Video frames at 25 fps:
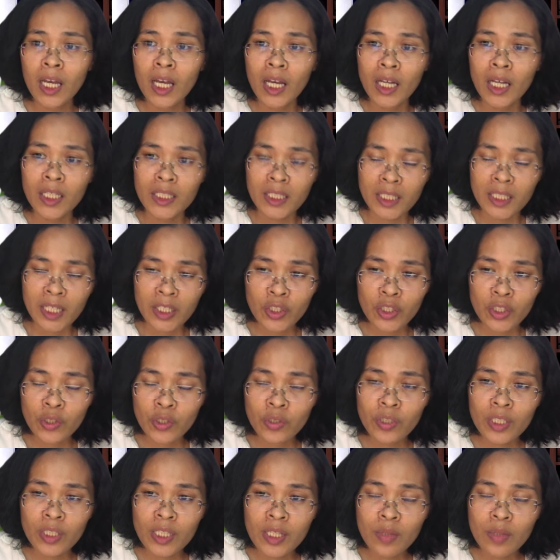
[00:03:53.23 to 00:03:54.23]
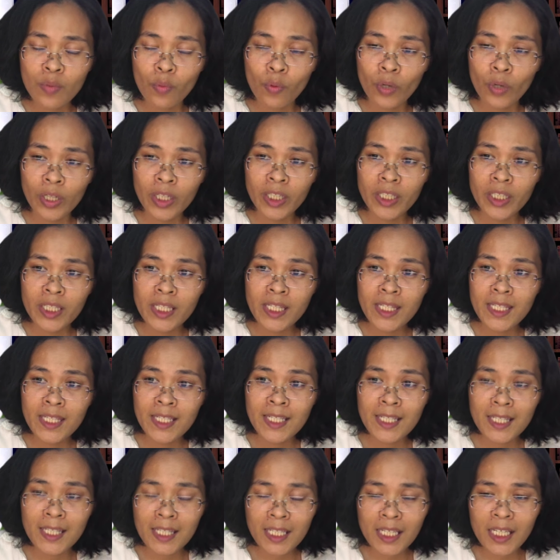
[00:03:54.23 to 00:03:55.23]
Section
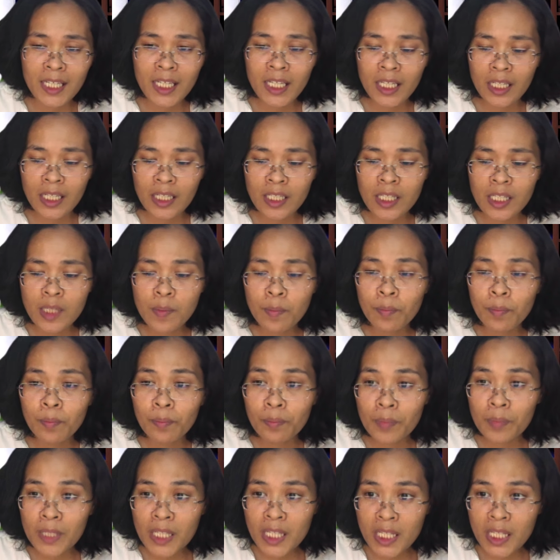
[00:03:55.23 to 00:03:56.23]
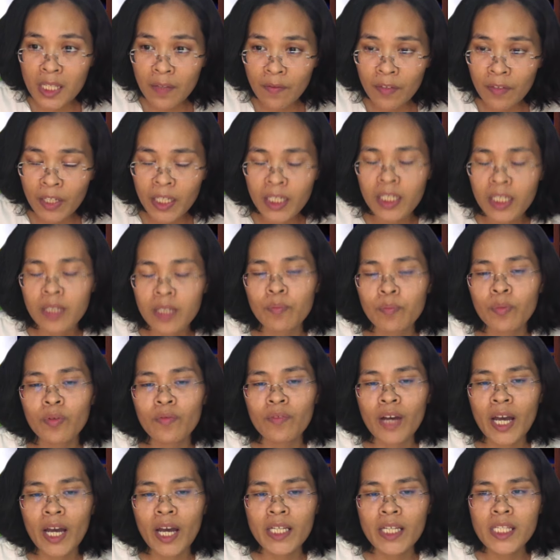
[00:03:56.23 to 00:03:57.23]
116 specifically
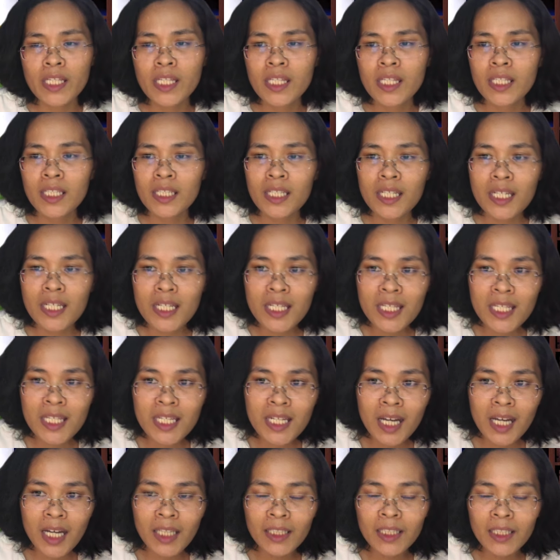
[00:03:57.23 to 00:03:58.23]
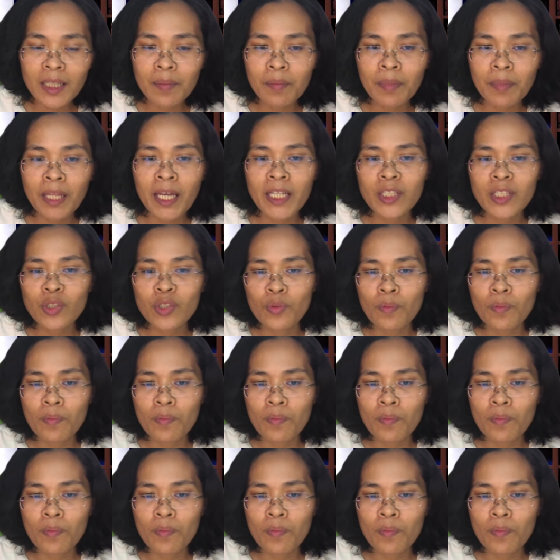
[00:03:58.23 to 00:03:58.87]
provides that it does not apply to